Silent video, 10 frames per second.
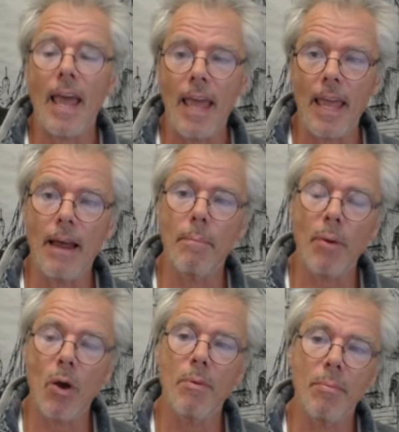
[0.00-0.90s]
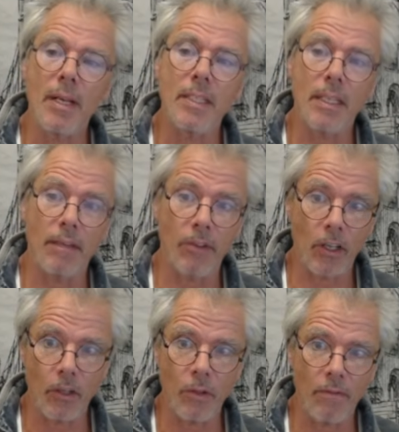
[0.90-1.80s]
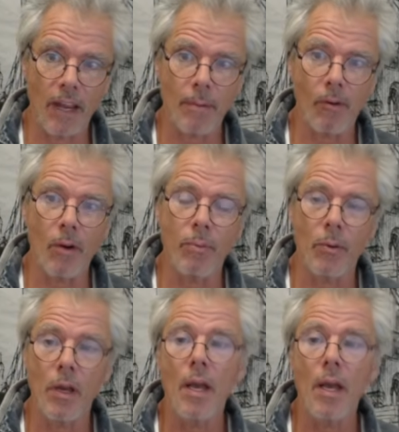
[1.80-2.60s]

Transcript: air permeability if you're going to use a vapor open